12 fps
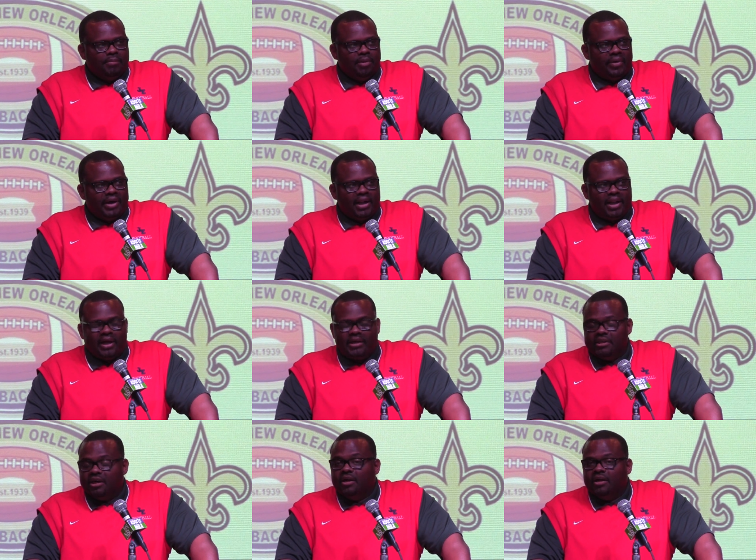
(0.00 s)
But we got a lot
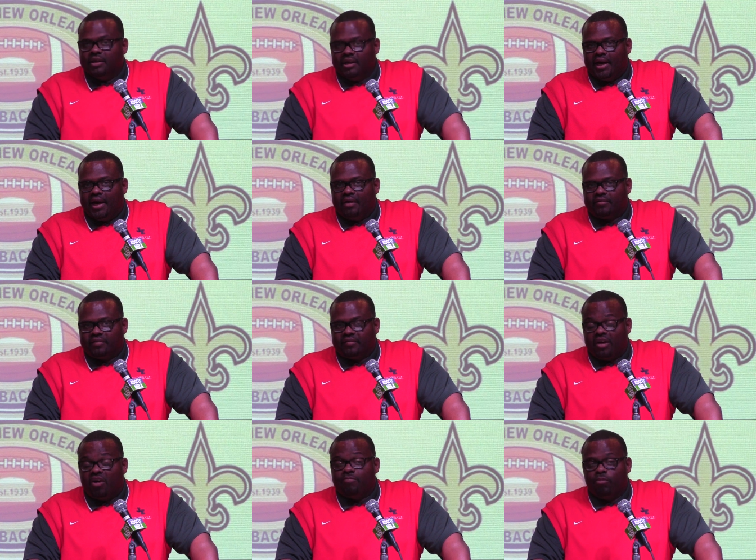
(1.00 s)
of young good guys and
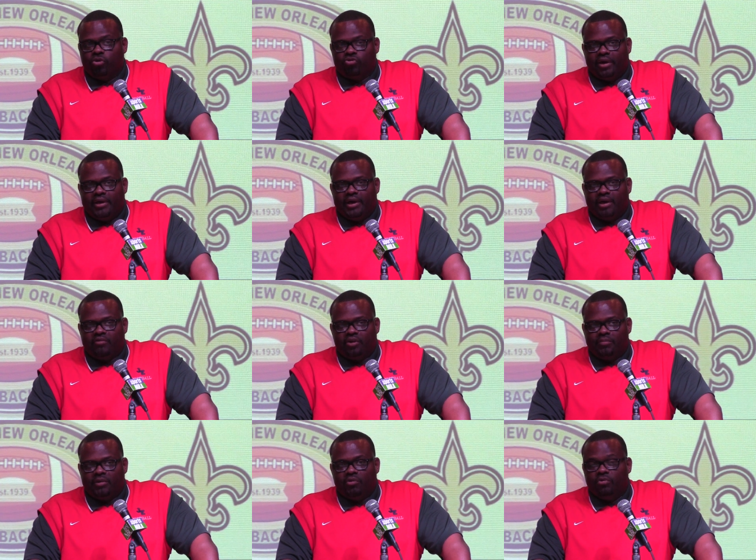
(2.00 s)
sophomores right now. That's
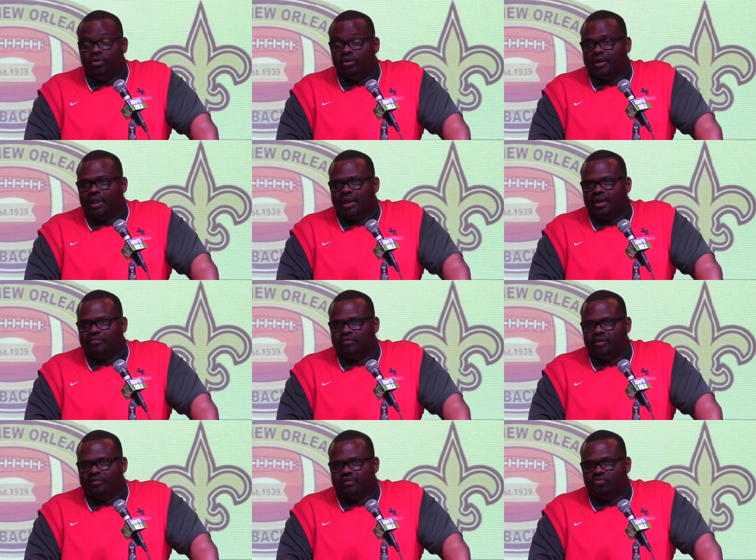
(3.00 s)
going to be a real good class for
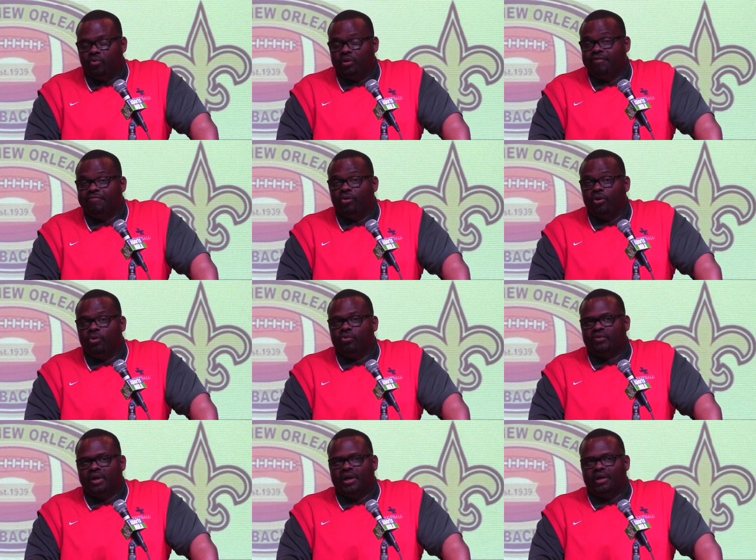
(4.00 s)
us. There's 24 of
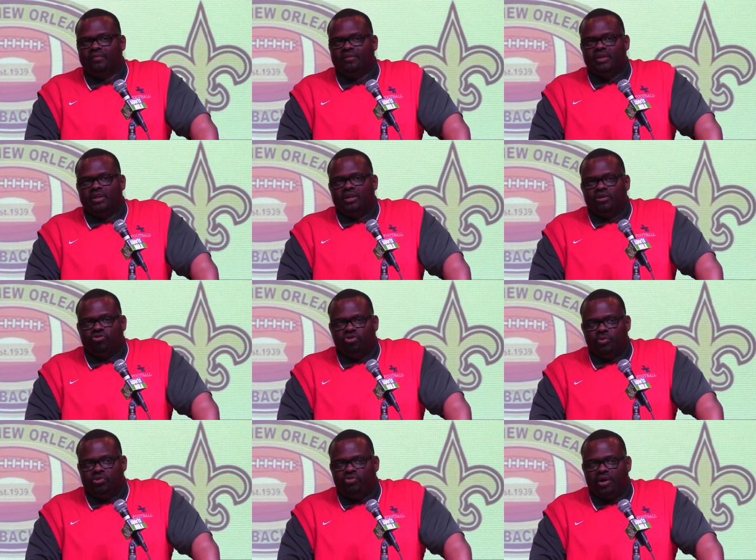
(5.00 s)
those guys.
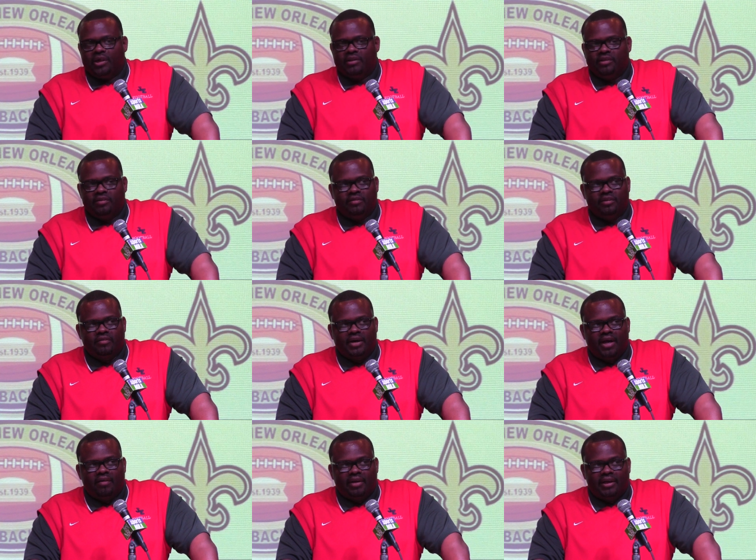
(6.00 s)
So we're trying to teach these
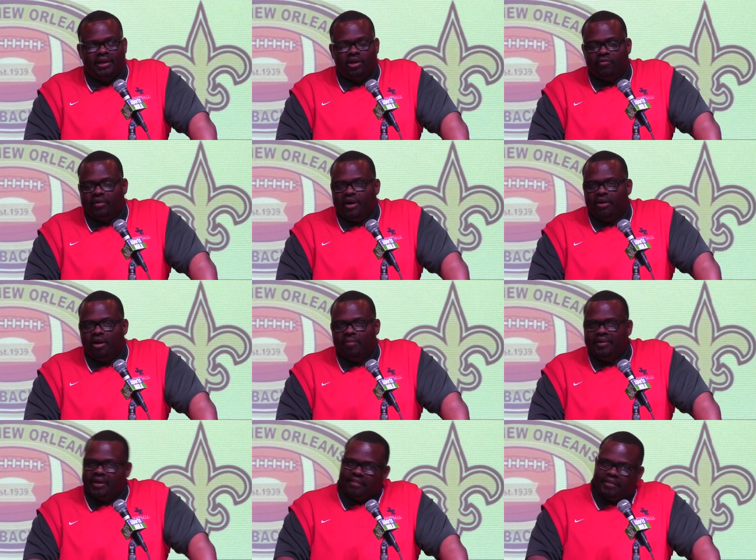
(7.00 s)
guys how to get over that
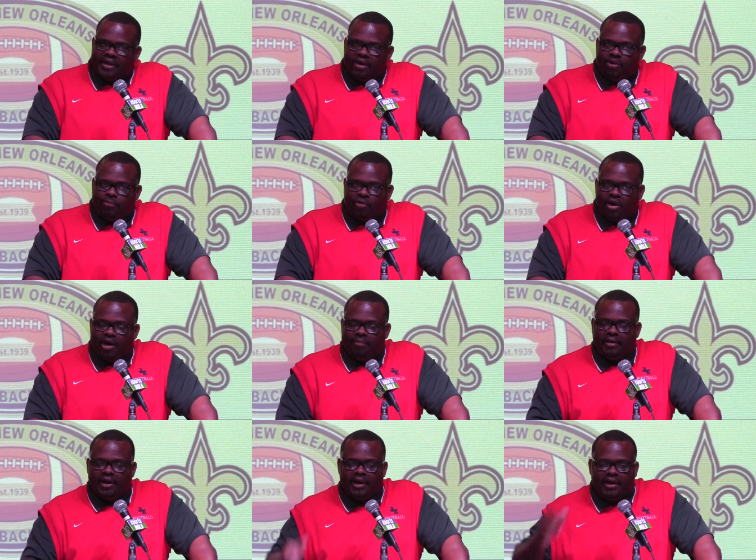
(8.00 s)
hump and get that Ehret pride
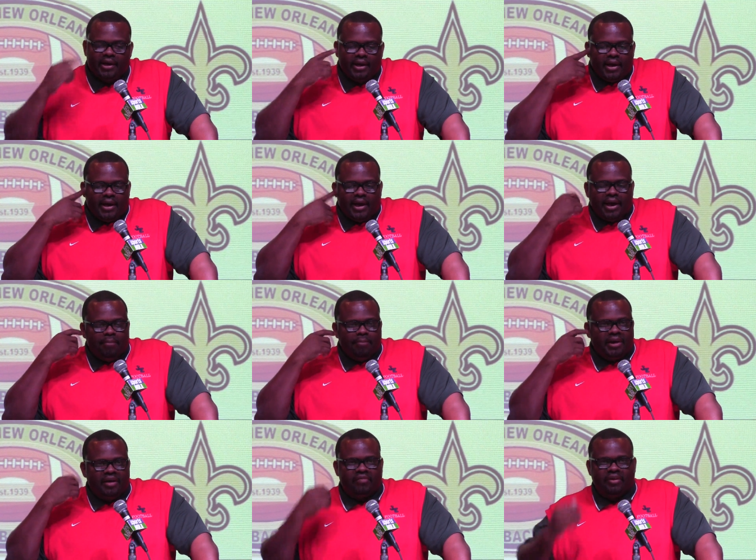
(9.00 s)
back. And
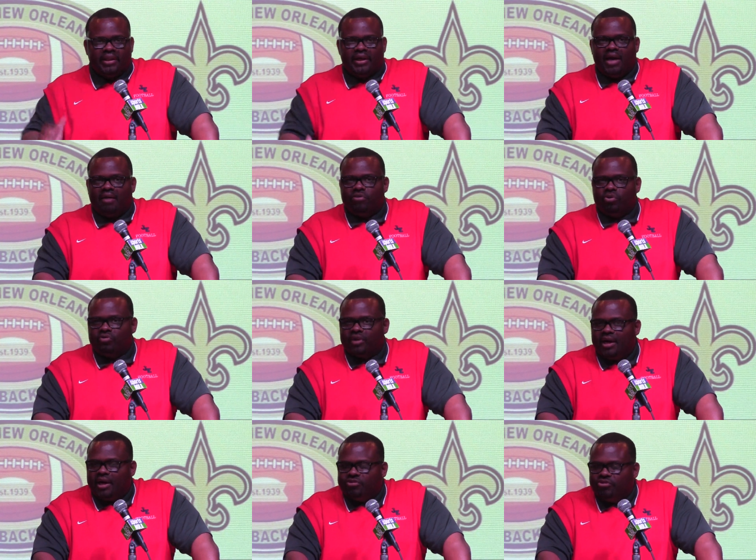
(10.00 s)
basically have those
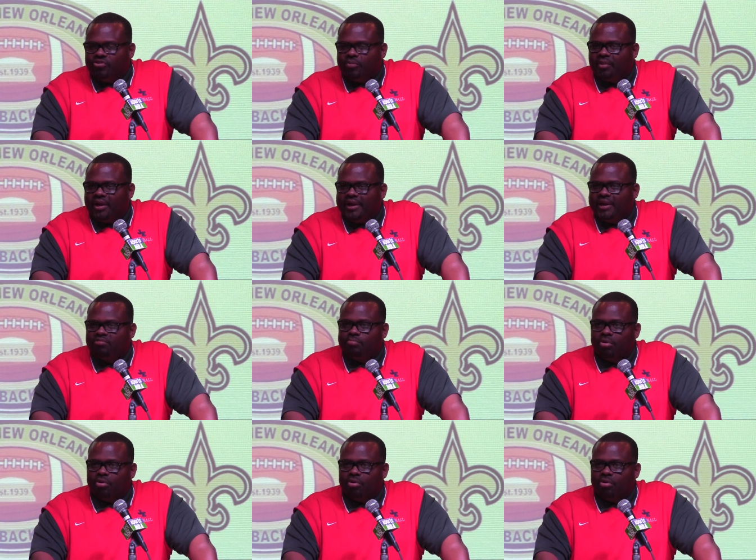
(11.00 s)
guys used to playing as